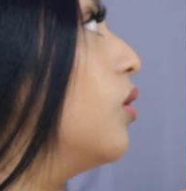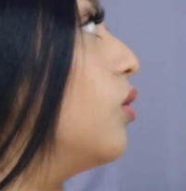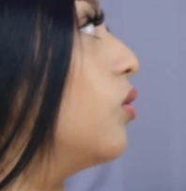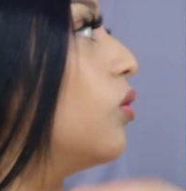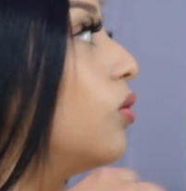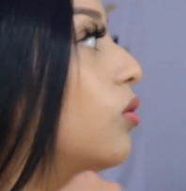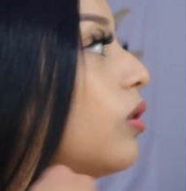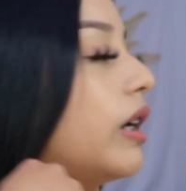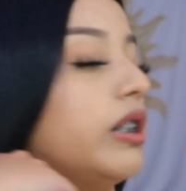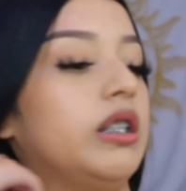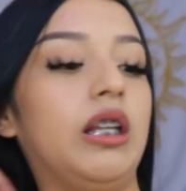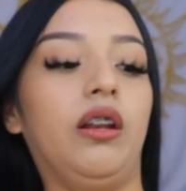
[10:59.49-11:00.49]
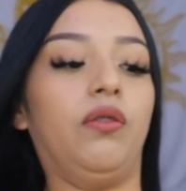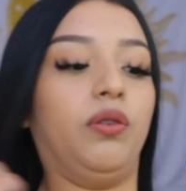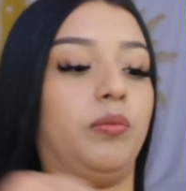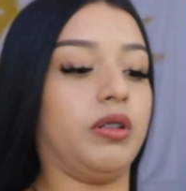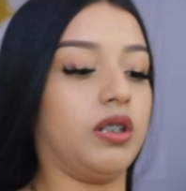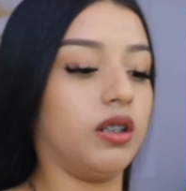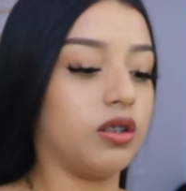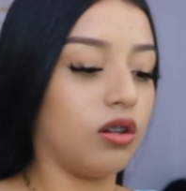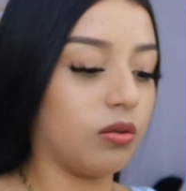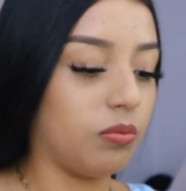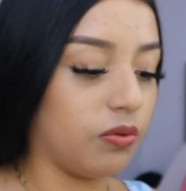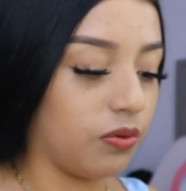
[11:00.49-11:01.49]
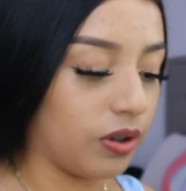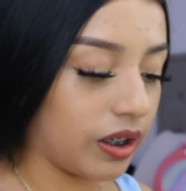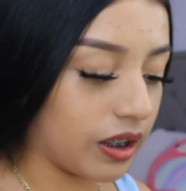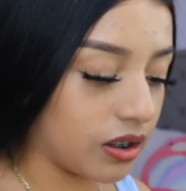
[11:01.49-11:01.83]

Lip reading: Oh, I need to film a TikTok before it